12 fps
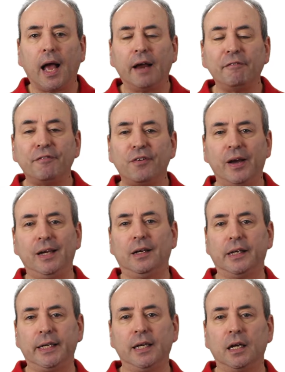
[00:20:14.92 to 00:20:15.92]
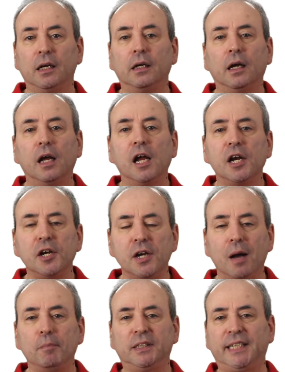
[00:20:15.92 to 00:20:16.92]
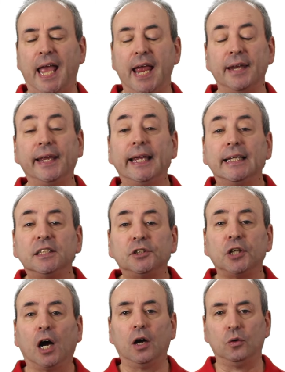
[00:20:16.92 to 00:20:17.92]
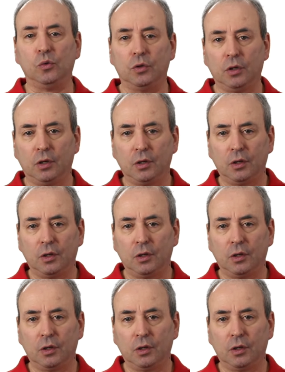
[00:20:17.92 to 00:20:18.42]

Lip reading: And finally, number 10 is tone.